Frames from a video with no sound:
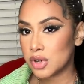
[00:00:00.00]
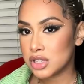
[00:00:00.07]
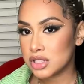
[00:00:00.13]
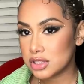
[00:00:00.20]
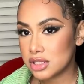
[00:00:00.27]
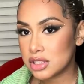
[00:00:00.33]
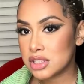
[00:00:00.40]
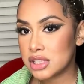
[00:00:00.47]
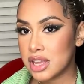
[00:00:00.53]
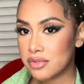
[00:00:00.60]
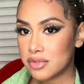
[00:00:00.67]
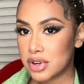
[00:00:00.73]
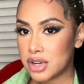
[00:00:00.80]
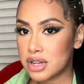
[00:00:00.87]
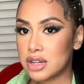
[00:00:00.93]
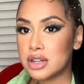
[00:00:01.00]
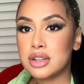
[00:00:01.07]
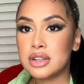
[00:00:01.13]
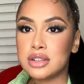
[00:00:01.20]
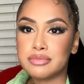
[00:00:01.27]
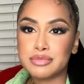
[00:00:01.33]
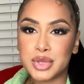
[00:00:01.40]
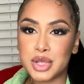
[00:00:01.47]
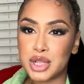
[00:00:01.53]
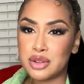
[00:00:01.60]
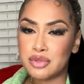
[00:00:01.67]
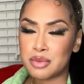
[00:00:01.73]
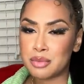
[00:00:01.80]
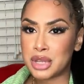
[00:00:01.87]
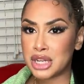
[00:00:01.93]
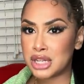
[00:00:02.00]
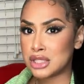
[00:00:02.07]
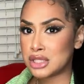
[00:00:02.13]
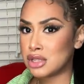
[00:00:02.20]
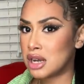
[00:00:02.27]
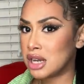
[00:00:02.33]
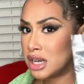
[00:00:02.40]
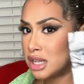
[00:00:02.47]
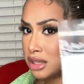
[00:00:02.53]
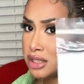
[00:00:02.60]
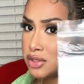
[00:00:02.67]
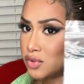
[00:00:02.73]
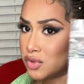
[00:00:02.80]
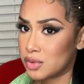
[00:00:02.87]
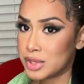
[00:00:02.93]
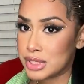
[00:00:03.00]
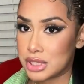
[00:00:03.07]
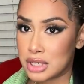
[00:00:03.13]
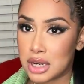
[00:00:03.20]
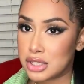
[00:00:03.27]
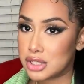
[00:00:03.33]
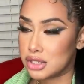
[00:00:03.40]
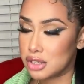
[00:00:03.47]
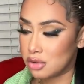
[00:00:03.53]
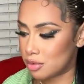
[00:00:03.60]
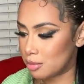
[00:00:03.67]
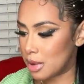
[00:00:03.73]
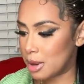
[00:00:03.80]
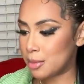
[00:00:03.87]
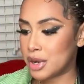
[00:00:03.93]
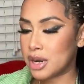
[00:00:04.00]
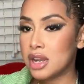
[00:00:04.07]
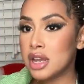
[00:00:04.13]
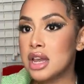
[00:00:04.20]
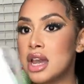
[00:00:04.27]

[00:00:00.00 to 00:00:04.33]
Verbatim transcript: ones stand for a different meaning, so I got this for a reason. I just don't remember.